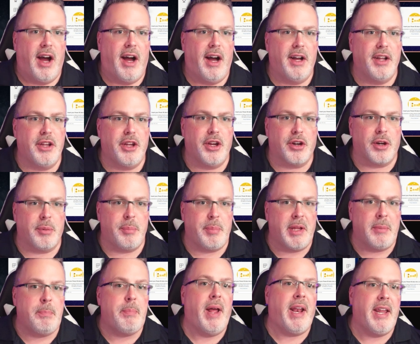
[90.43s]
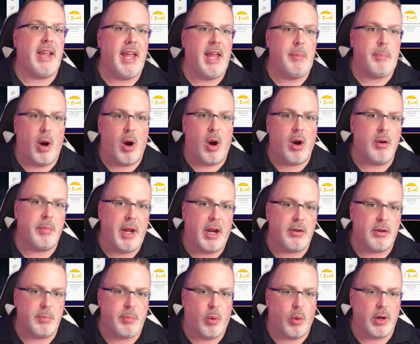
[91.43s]
Uh, you're going to be embedding a Power BI
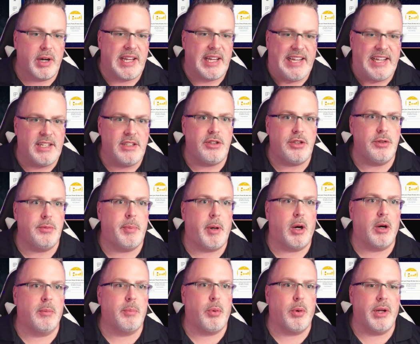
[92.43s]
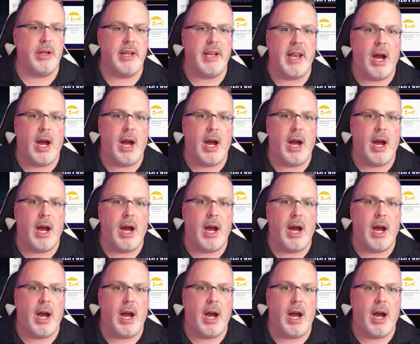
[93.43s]
report into PowerPoint.